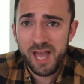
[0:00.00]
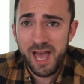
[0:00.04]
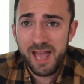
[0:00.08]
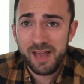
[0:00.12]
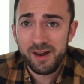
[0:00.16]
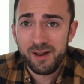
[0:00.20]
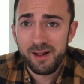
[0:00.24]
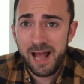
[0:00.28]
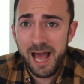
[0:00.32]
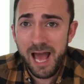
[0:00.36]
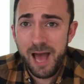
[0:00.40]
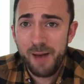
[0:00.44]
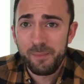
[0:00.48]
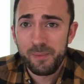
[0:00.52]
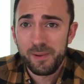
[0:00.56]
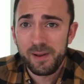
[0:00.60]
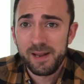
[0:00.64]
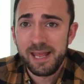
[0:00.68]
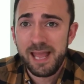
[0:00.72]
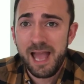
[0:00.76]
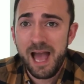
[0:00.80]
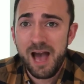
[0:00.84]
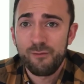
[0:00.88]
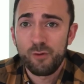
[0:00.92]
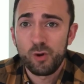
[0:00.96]
and I'll
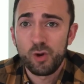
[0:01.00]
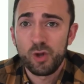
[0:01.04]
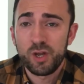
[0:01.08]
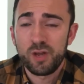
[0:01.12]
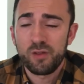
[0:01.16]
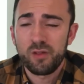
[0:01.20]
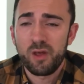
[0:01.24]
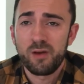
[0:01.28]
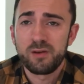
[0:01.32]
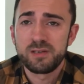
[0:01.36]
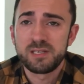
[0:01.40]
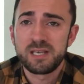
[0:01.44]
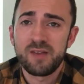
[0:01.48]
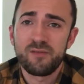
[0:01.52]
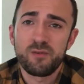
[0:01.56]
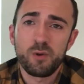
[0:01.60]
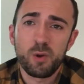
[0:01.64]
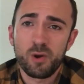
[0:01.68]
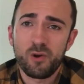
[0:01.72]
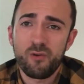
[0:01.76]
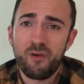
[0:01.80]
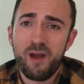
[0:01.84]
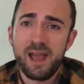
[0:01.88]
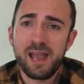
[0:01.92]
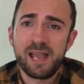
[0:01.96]
happily have a look at those, give you a
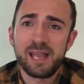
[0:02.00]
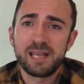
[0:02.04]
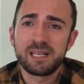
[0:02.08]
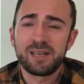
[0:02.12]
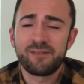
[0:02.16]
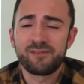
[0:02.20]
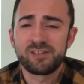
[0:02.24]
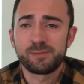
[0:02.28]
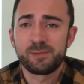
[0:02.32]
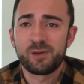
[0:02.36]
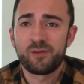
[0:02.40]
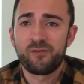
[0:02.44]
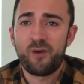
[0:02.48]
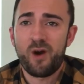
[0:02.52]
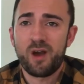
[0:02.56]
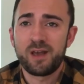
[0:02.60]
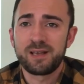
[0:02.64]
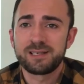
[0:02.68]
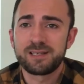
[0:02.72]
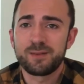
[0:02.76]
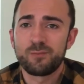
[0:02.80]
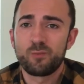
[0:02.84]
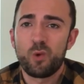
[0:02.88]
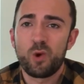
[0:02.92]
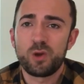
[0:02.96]
grade, give you some
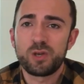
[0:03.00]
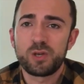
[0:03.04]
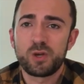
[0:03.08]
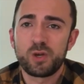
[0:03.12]
advice on what